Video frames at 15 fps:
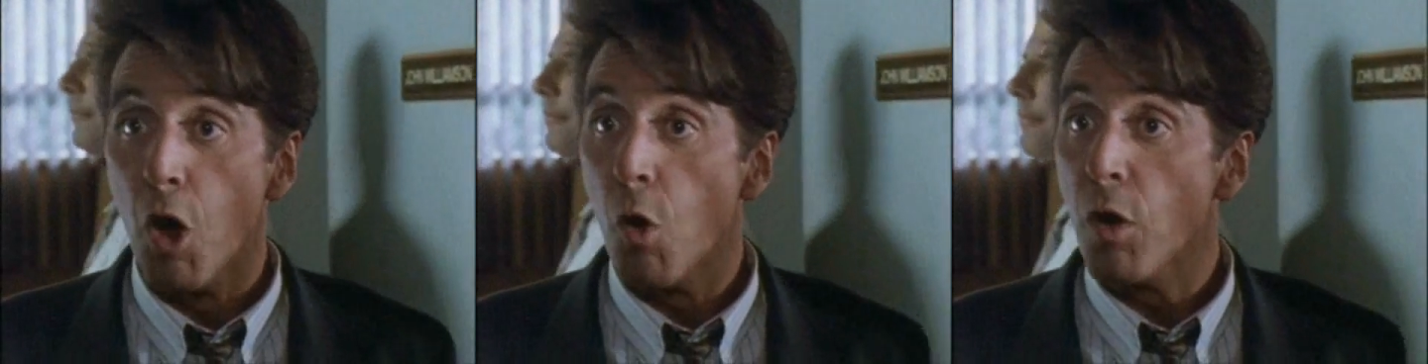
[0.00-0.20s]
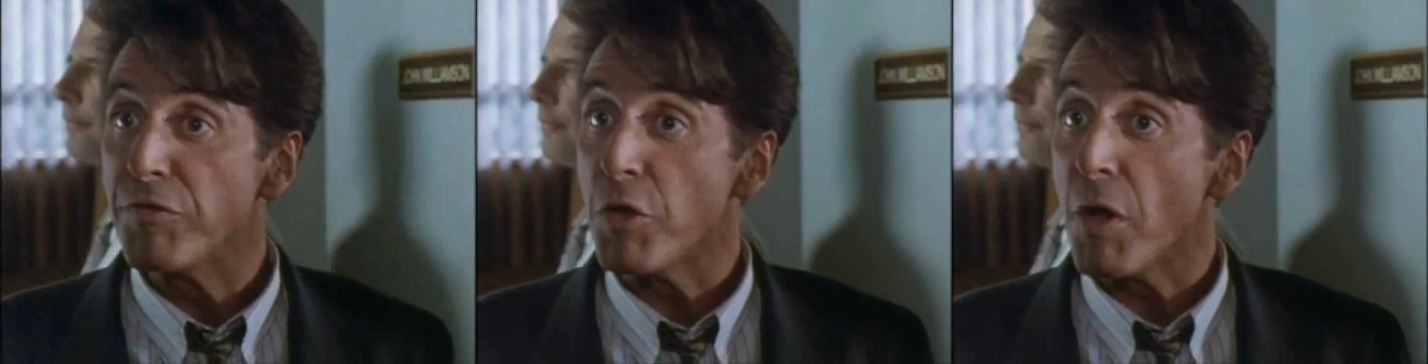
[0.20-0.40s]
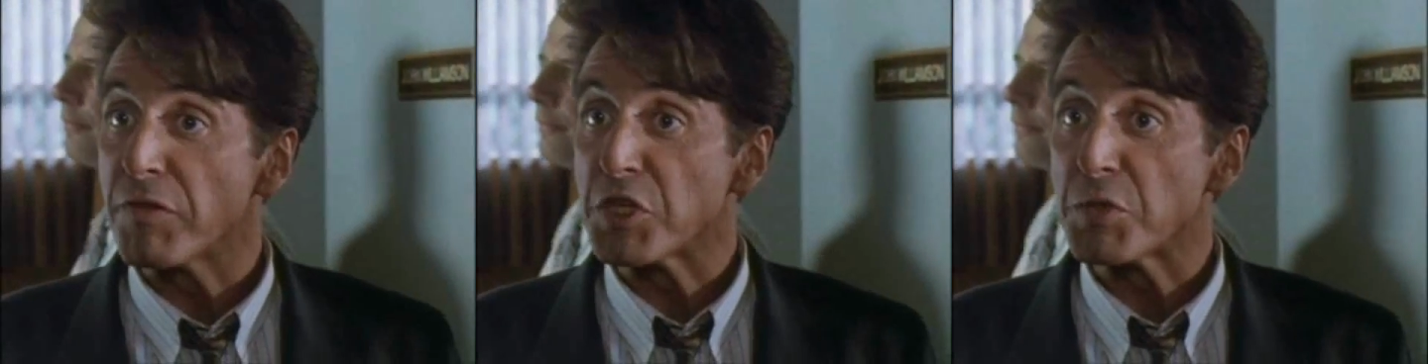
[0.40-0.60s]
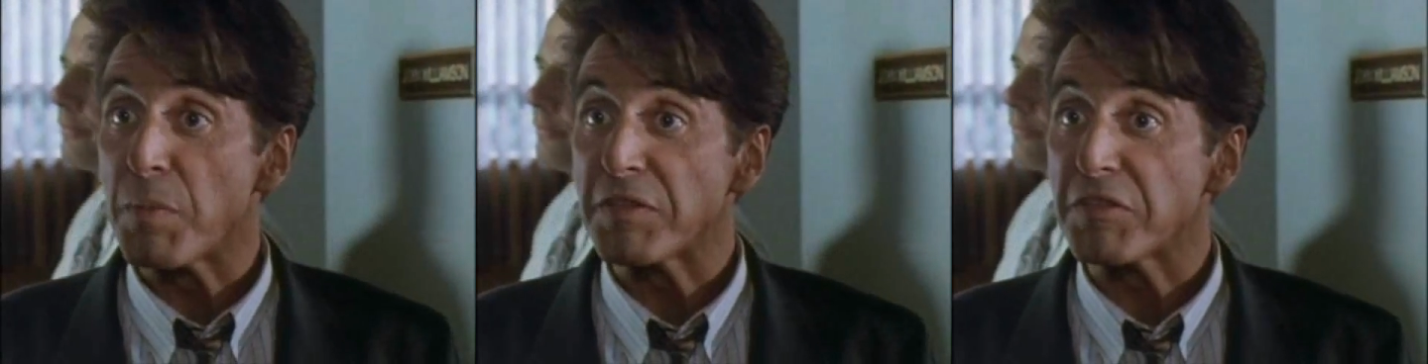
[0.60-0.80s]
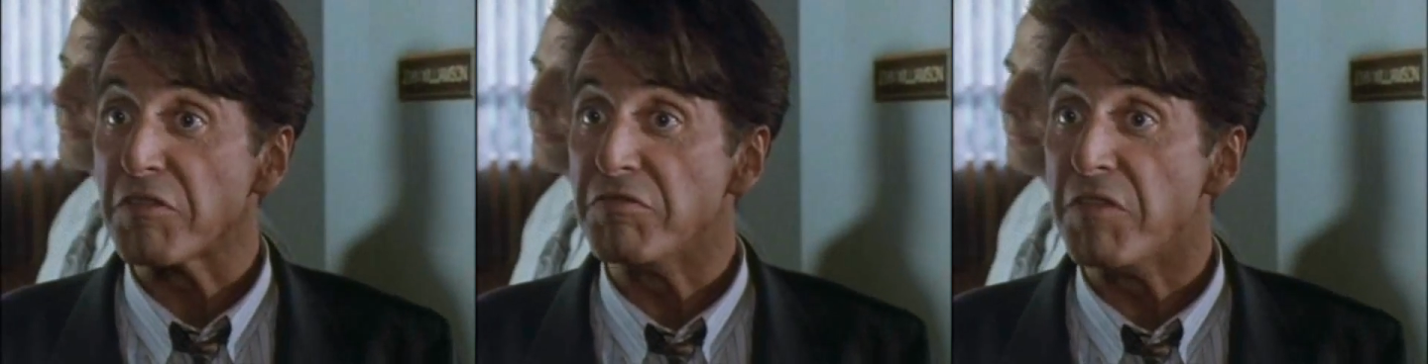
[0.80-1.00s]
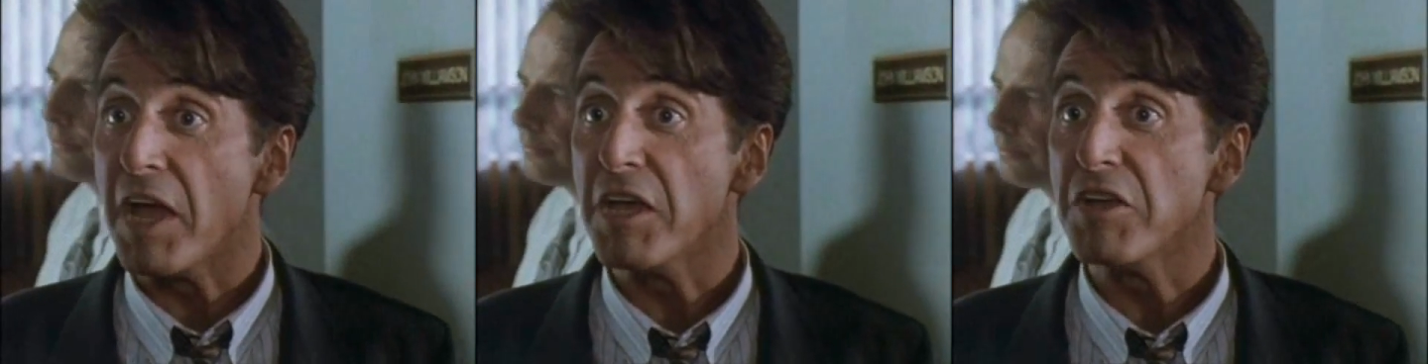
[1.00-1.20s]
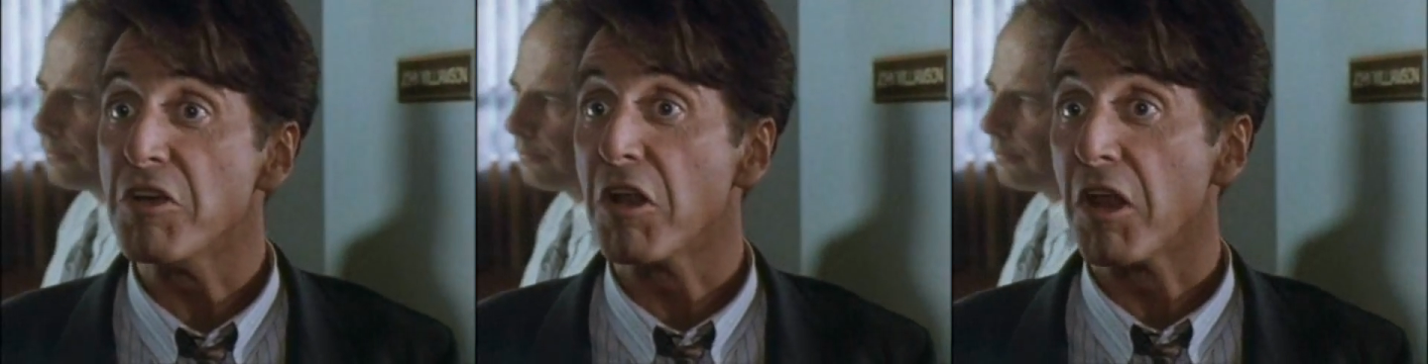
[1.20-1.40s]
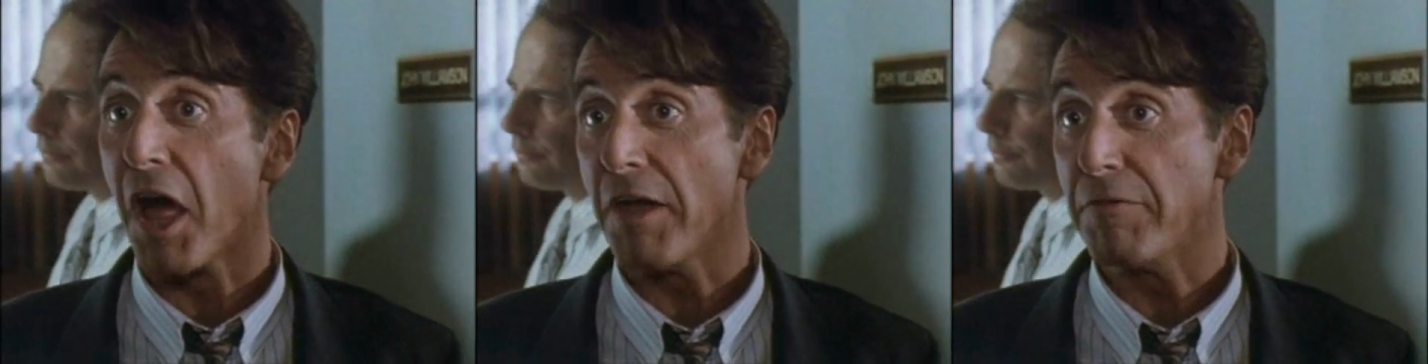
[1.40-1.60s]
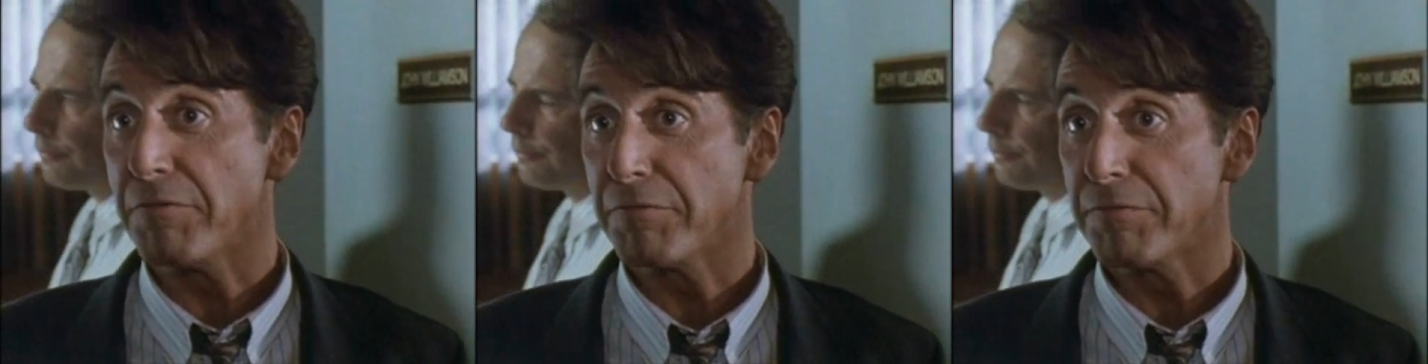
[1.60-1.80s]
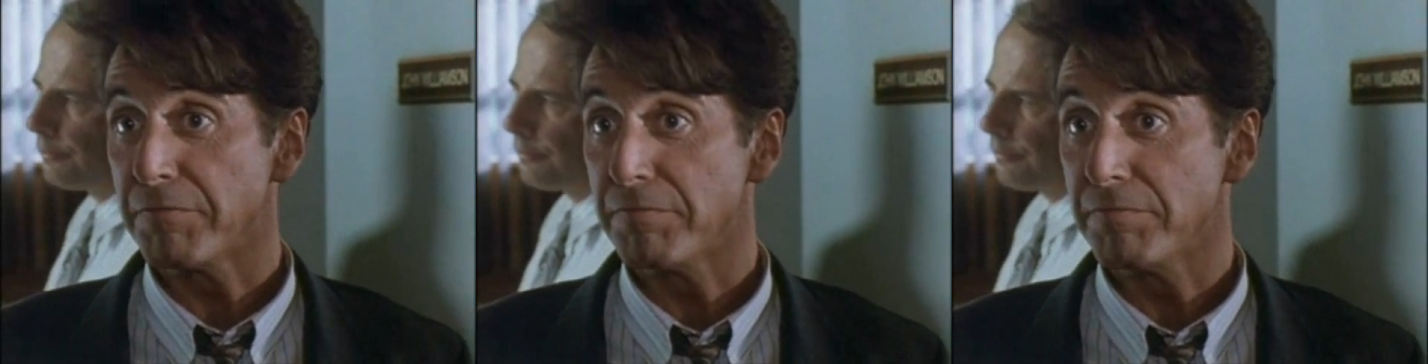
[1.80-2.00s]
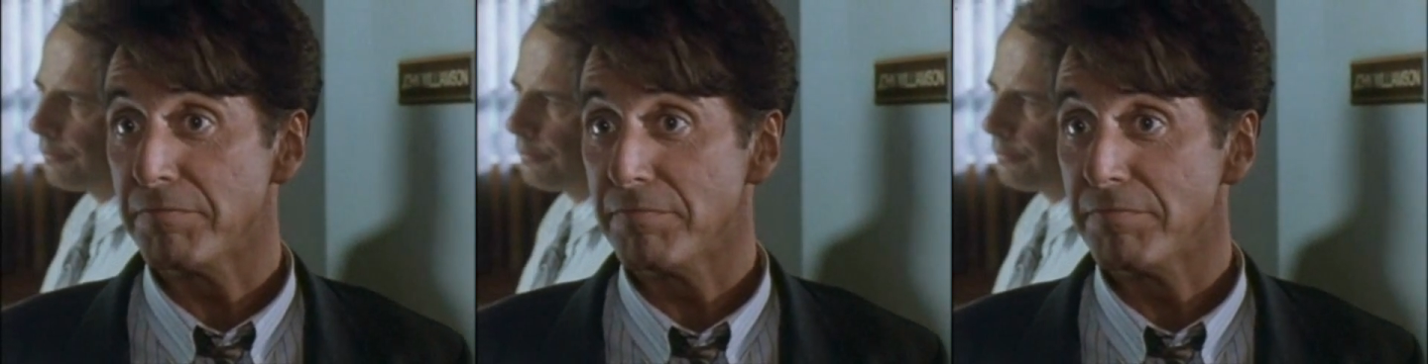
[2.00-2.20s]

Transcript: know if you ever spent a day in your life.